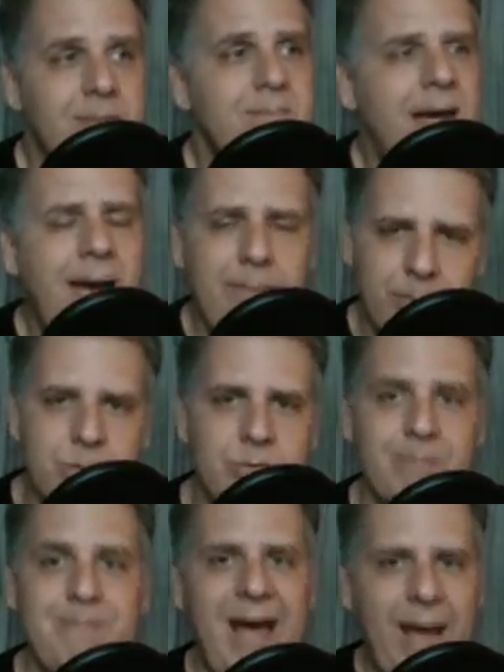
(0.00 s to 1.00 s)
The map was
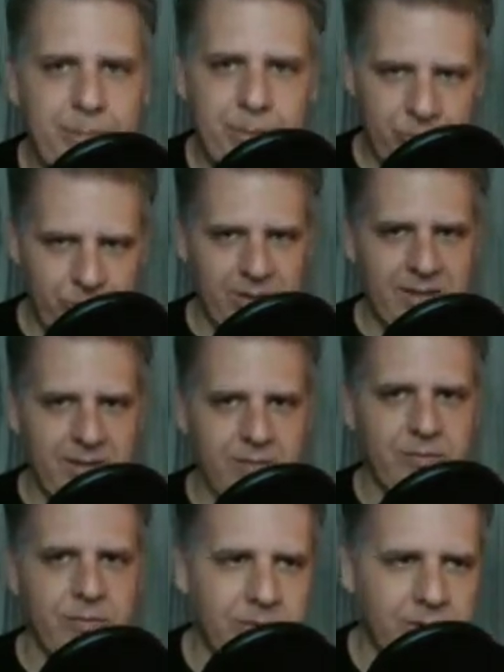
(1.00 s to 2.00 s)
the map was really
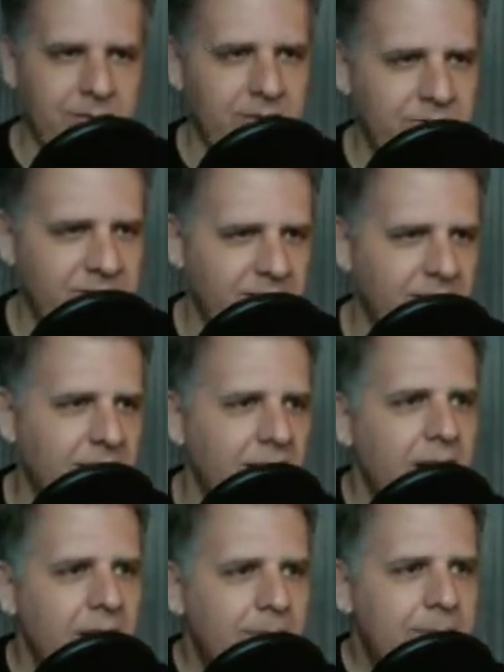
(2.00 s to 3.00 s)
difficult. Other uh, seed,
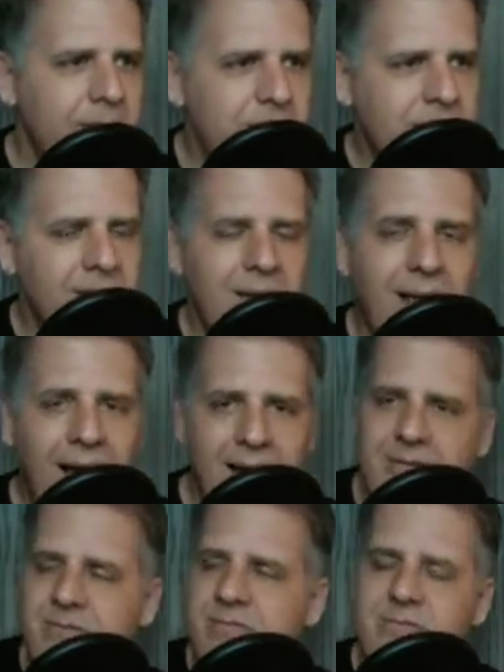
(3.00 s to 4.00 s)
but it was a lot
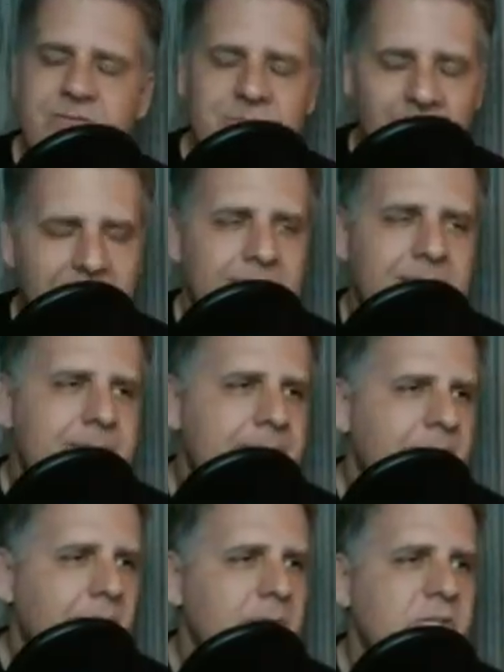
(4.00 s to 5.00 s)
of fun.
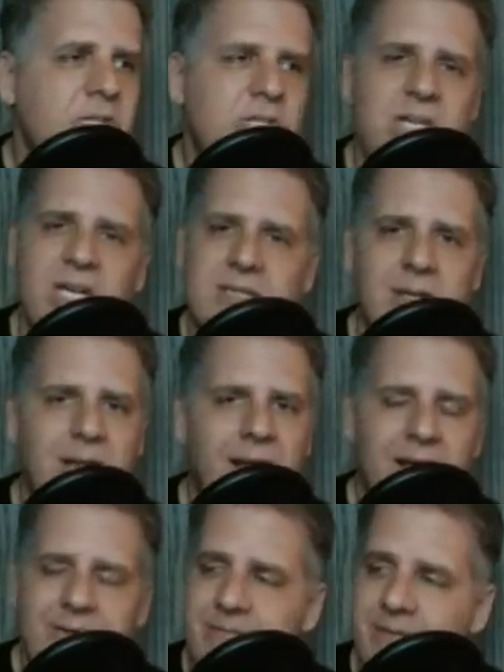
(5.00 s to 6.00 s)
It was just a
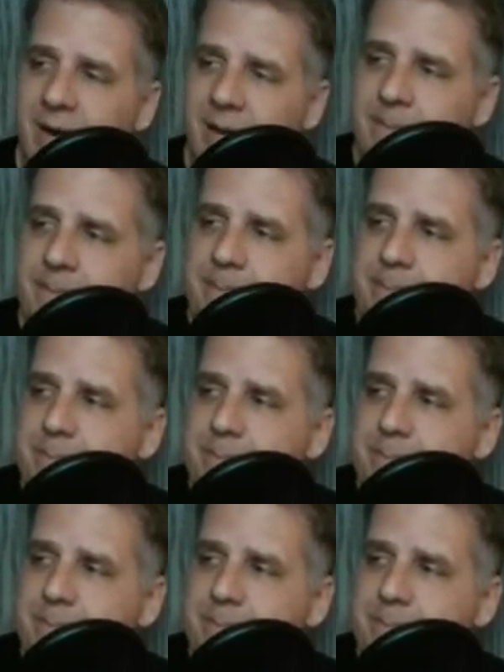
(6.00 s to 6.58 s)
lot of fun.